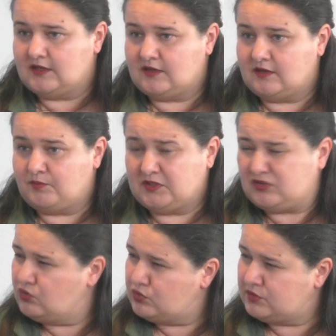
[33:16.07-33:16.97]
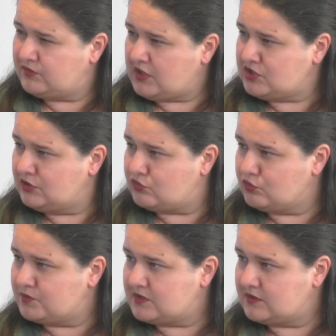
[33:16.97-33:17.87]
uh, but all Russian
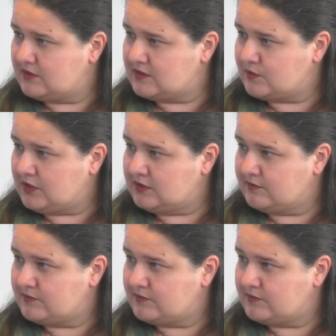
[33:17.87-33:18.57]
troops as well.